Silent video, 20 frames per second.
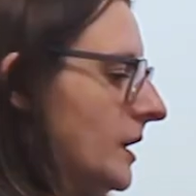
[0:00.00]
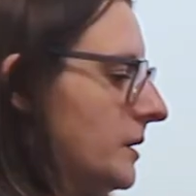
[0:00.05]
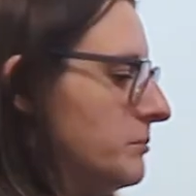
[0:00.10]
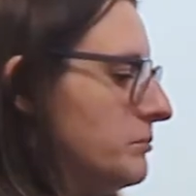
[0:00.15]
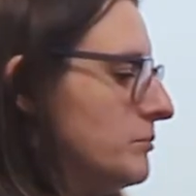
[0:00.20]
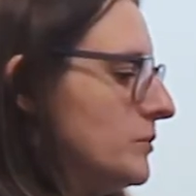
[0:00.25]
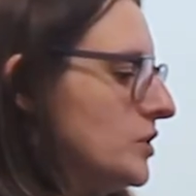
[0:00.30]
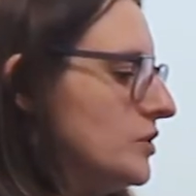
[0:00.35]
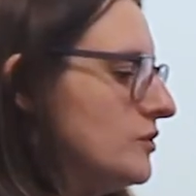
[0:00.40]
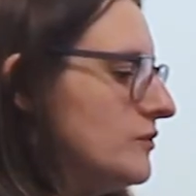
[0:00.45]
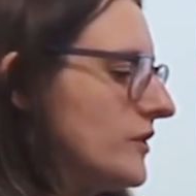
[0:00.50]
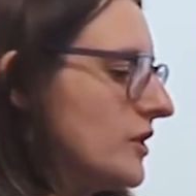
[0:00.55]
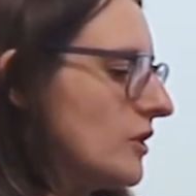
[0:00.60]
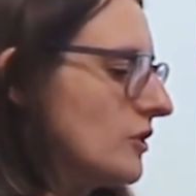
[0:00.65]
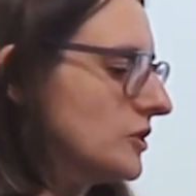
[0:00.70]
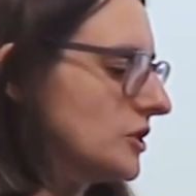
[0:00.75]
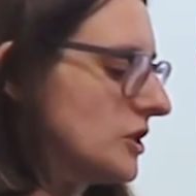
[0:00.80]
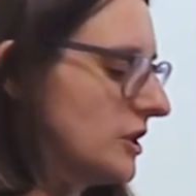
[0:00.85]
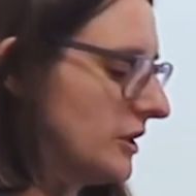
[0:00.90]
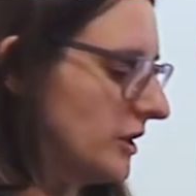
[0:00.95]
Moving
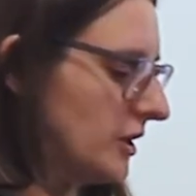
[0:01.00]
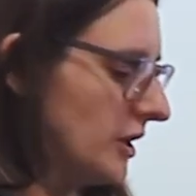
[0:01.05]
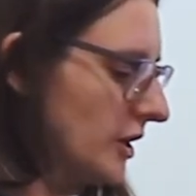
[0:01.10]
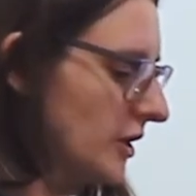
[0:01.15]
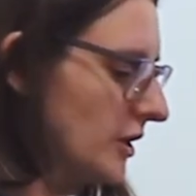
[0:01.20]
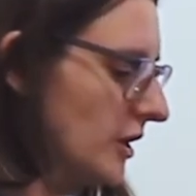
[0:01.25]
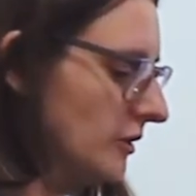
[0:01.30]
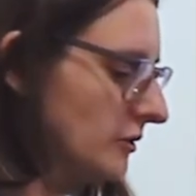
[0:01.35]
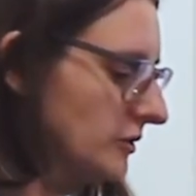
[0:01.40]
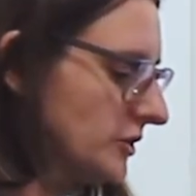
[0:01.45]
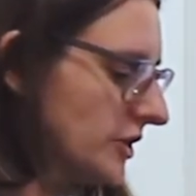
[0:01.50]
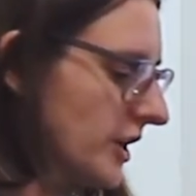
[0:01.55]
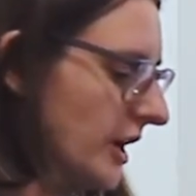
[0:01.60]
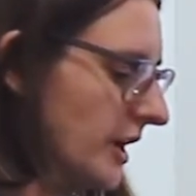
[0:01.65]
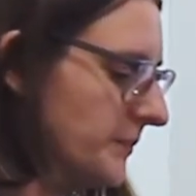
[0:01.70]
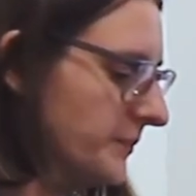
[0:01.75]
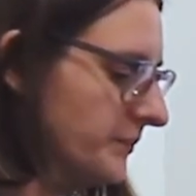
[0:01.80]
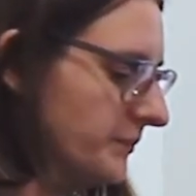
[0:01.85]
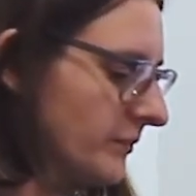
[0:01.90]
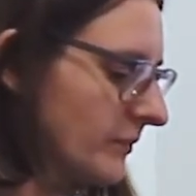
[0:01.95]
on to look at
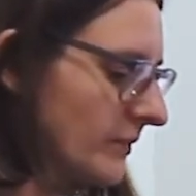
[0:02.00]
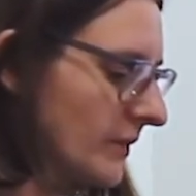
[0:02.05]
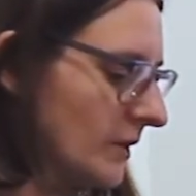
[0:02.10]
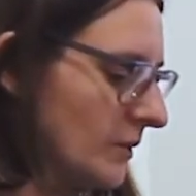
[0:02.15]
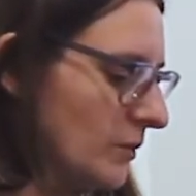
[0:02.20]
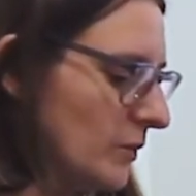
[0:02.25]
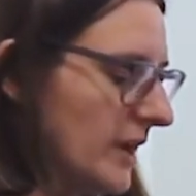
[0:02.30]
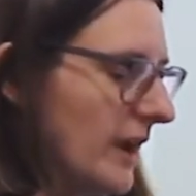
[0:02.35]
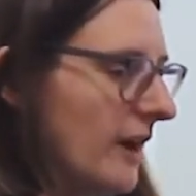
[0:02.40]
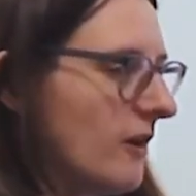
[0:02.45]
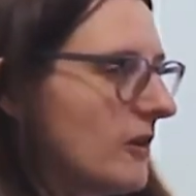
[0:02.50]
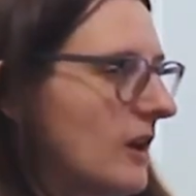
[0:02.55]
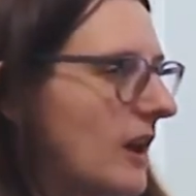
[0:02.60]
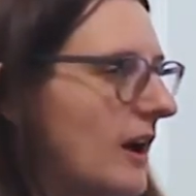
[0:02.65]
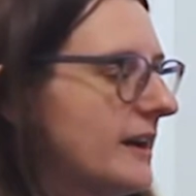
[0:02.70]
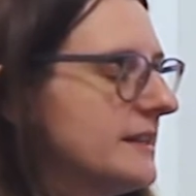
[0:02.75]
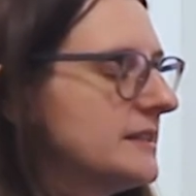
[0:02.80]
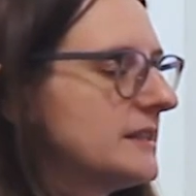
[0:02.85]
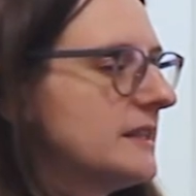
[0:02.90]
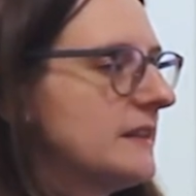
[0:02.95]
culture, we
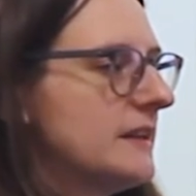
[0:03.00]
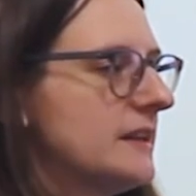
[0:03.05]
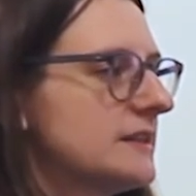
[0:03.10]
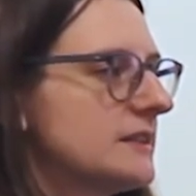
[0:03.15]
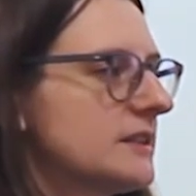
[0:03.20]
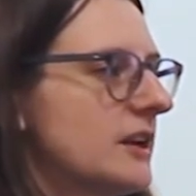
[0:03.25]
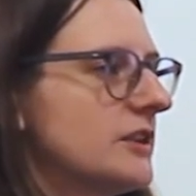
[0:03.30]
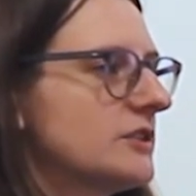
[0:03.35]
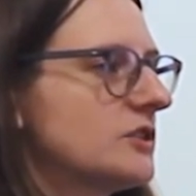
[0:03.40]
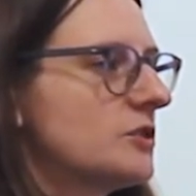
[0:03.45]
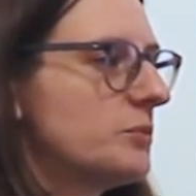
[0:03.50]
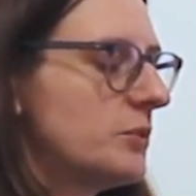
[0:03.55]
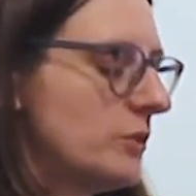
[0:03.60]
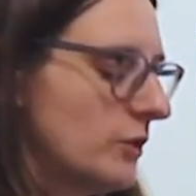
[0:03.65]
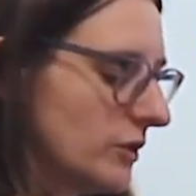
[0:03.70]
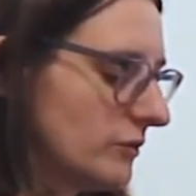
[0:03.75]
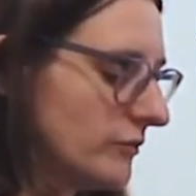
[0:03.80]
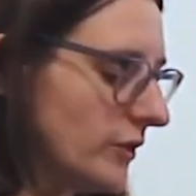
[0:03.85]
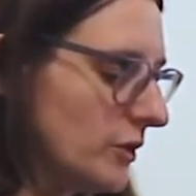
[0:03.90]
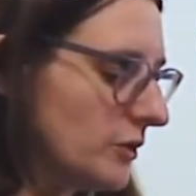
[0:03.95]
outlined in the Insights
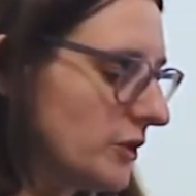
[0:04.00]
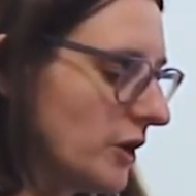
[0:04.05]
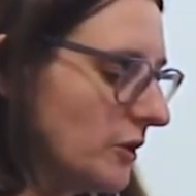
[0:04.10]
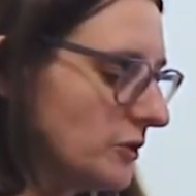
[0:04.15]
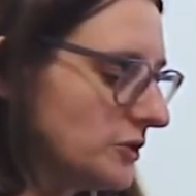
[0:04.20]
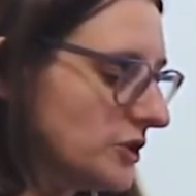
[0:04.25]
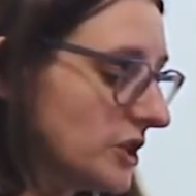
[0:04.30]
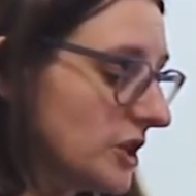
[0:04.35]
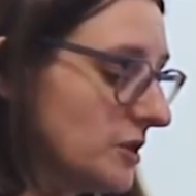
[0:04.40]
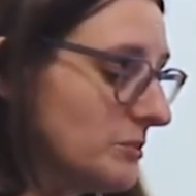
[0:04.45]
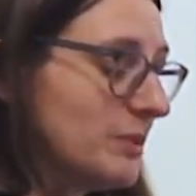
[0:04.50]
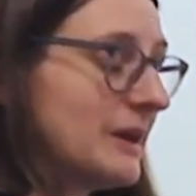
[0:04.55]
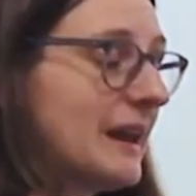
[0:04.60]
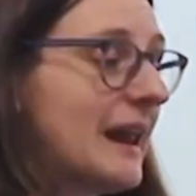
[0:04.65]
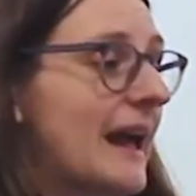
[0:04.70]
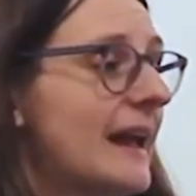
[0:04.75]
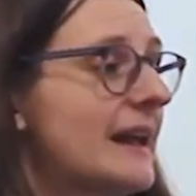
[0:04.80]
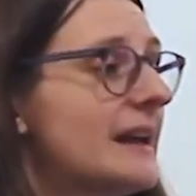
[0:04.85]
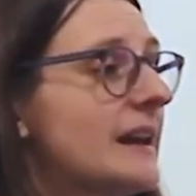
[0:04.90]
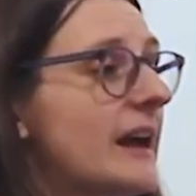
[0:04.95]
report the role culture can
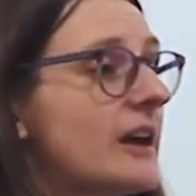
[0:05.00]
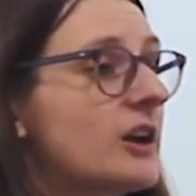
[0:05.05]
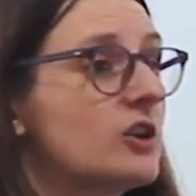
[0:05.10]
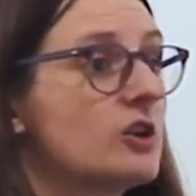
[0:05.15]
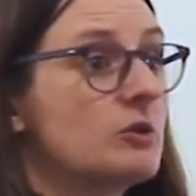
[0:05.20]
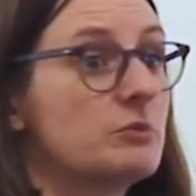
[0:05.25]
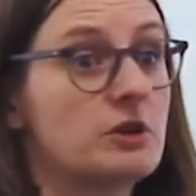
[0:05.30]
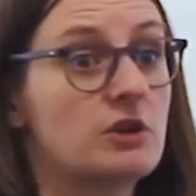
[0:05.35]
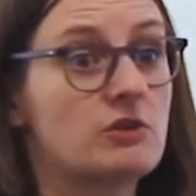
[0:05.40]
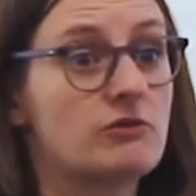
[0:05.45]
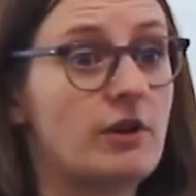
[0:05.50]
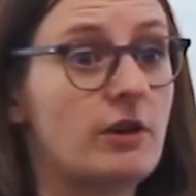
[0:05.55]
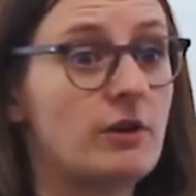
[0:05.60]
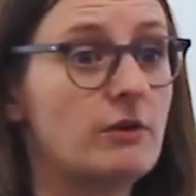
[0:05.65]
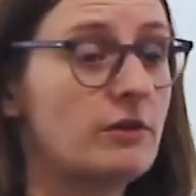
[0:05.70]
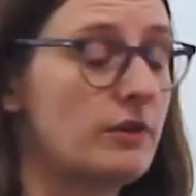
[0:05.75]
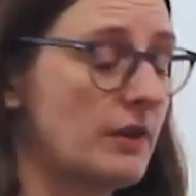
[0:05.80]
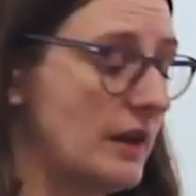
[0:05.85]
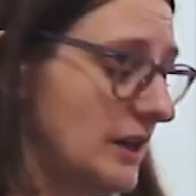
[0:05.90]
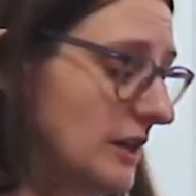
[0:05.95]
play in economic
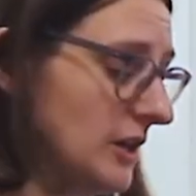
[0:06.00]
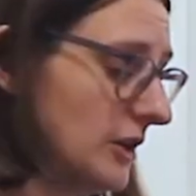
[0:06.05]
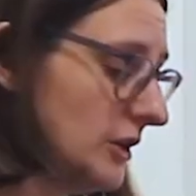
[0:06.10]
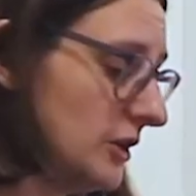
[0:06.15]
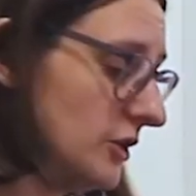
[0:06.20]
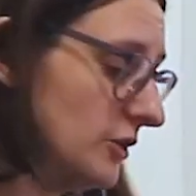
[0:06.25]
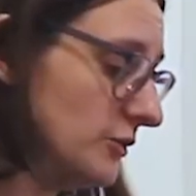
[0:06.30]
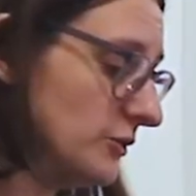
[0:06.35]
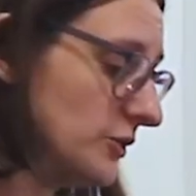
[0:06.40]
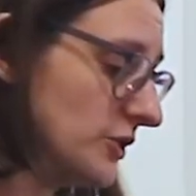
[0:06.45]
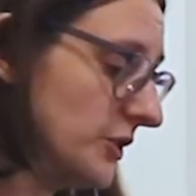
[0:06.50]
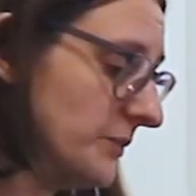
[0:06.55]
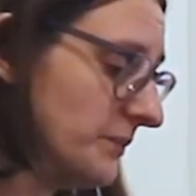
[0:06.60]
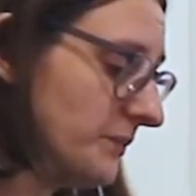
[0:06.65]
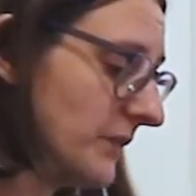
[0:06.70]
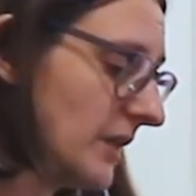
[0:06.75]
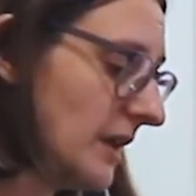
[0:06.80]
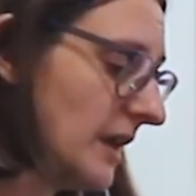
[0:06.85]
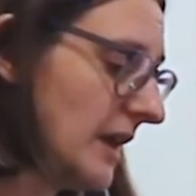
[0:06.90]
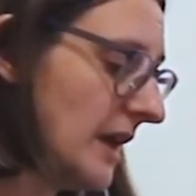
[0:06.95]
growth and
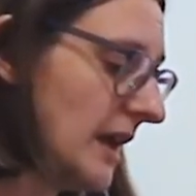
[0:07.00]
inclusion.